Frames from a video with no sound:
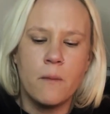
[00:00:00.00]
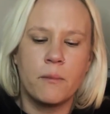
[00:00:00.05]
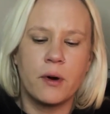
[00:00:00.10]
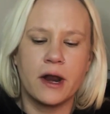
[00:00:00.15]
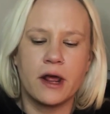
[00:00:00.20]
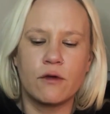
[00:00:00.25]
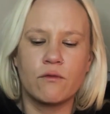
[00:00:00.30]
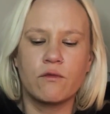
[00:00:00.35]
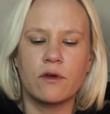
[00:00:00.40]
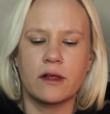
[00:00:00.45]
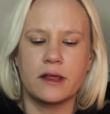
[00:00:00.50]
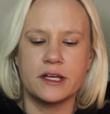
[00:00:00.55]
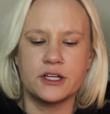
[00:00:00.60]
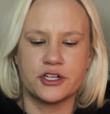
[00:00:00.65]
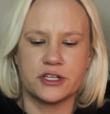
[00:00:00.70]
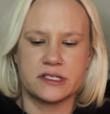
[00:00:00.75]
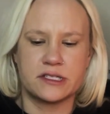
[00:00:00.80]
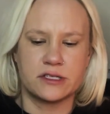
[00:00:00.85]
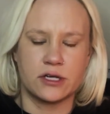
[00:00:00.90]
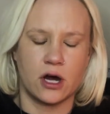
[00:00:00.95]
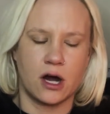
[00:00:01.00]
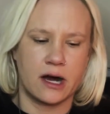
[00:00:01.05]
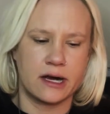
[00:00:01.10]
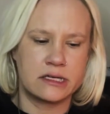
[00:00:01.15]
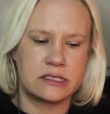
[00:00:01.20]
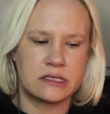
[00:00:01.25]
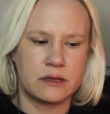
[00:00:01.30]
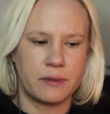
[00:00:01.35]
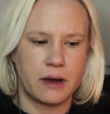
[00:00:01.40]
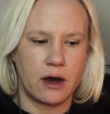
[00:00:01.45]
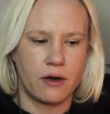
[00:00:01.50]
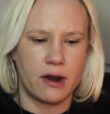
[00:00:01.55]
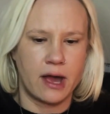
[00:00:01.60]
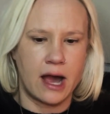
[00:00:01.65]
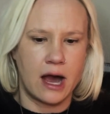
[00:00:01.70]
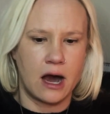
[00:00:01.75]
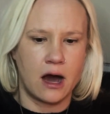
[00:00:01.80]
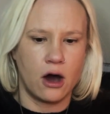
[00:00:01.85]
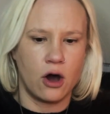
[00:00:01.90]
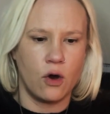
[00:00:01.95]
But it really just talks about
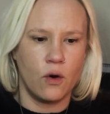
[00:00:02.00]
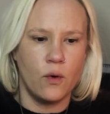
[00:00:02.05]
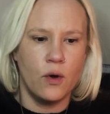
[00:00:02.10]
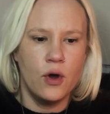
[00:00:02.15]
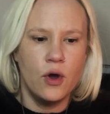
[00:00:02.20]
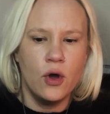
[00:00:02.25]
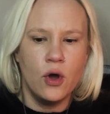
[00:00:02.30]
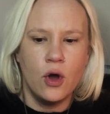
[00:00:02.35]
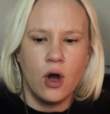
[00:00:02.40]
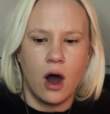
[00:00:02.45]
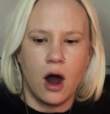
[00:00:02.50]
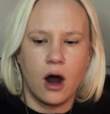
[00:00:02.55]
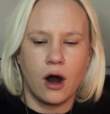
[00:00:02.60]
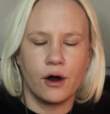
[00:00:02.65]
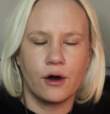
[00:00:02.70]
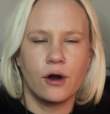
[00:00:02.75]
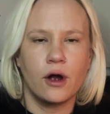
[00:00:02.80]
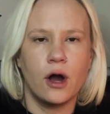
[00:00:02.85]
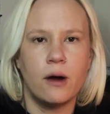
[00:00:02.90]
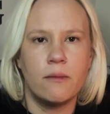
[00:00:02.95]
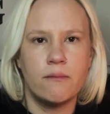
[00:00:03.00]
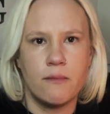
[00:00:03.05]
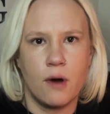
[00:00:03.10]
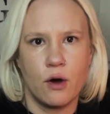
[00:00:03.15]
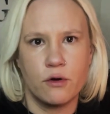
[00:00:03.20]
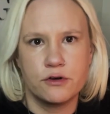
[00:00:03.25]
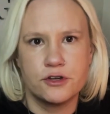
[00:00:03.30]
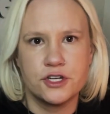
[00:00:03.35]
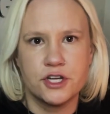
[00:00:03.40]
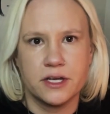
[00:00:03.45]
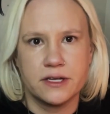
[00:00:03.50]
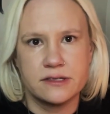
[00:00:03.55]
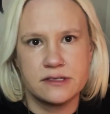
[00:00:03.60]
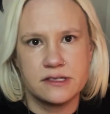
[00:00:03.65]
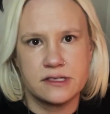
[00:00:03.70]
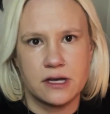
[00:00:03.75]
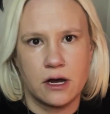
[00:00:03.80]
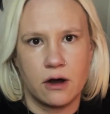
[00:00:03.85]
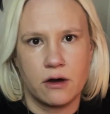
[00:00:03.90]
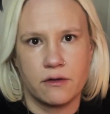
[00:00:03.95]
how our
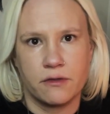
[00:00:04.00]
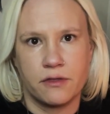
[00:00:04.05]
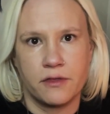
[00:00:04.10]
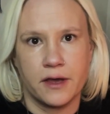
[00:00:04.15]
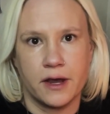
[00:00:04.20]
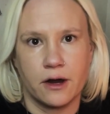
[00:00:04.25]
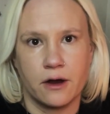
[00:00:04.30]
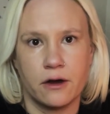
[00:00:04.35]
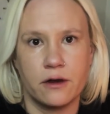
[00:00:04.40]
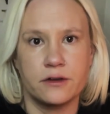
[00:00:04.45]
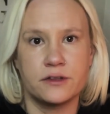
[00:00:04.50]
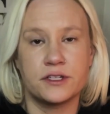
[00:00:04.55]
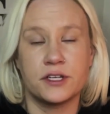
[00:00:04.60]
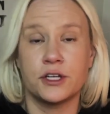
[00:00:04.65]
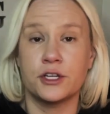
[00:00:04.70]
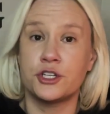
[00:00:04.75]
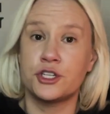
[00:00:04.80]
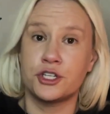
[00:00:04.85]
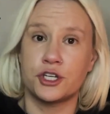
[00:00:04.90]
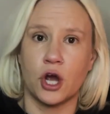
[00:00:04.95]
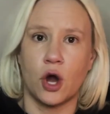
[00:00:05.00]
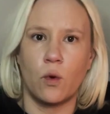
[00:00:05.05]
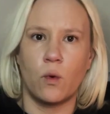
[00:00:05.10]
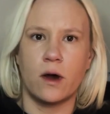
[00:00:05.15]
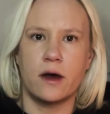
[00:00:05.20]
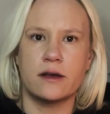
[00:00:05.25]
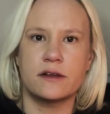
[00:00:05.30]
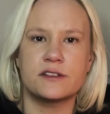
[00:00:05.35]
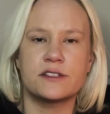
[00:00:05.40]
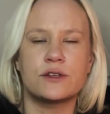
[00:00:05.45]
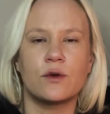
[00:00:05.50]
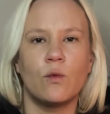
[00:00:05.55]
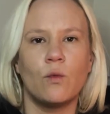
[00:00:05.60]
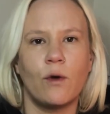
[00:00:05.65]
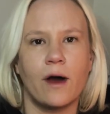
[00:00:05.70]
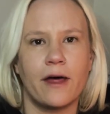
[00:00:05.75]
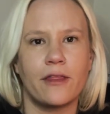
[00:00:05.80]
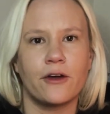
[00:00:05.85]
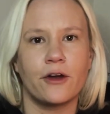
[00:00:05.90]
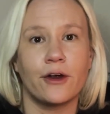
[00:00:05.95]
emotions are there to show us
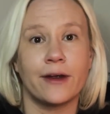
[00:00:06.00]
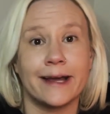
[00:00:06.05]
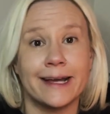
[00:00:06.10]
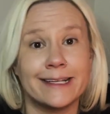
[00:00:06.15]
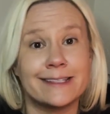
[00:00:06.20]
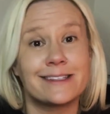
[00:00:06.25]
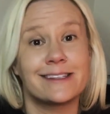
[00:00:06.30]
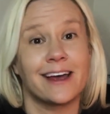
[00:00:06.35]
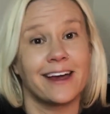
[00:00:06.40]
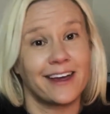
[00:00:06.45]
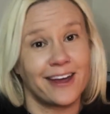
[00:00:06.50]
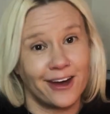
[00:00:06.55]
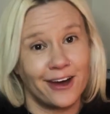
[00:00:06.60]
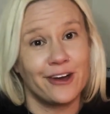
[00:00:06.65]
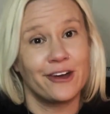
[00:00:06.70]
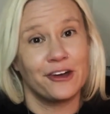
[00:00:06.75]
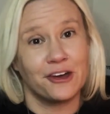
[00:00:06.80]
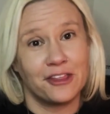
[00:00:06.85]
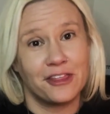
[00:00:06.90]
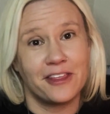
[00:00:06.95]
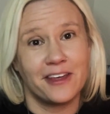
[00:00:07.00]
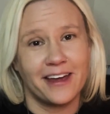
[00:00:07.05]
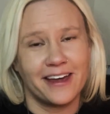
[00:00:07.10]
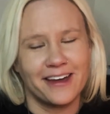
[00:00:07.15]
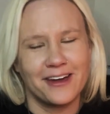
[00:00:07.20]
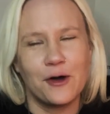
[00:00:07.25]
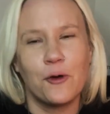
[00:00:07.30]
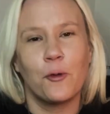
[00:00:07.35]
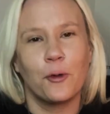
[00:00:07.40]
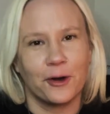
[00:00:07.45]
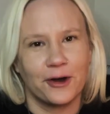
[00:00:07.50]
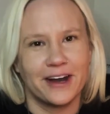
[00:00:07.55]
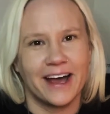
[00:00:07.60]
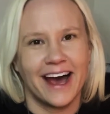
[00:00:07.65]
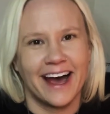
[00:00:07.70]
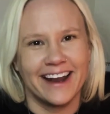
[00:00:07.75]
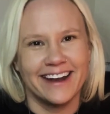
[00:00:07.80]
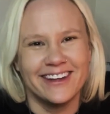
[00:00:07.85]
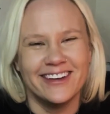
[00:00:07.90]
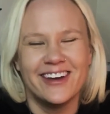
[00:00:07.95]
whether it's like a good thing or
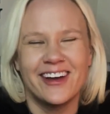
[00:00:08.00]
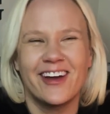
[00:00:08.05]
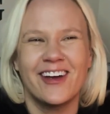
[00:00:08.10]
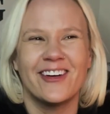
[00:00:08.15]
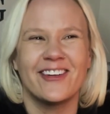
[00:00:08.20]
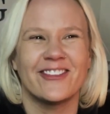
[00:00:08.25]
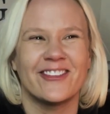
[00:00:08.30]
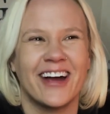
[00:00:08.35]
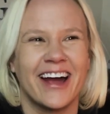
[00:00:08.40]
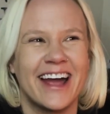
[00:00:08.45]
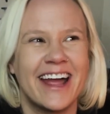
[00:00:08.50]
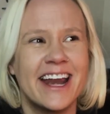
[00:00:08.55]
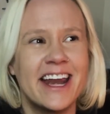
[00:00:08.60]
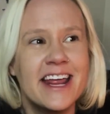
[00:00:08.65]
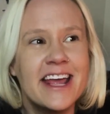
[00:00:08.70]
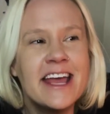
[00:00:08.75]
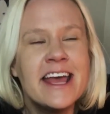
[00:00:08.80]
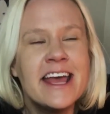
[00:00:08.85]
not, right?